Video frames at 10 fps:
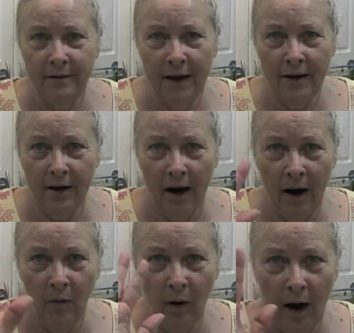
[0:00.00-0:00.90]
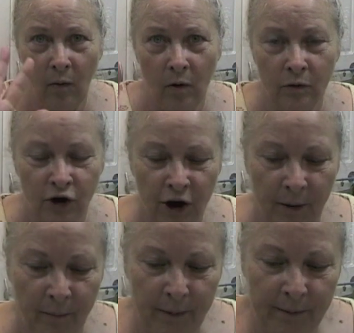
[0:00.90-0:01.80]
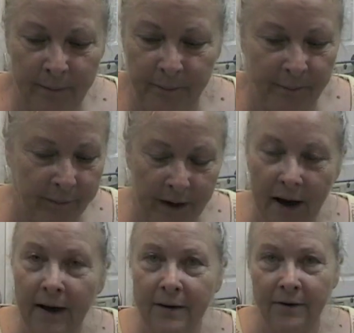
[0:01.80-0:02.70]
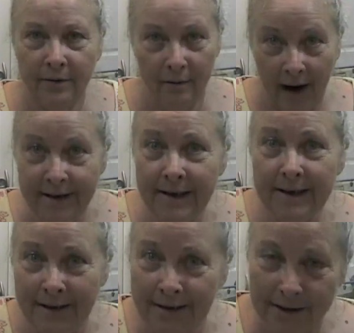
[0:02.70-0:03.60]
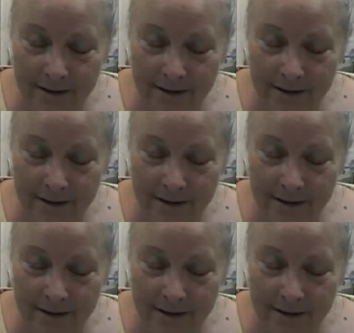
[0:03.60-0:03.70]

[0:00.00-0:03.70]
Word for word: then I, I won't jump. And I didn't.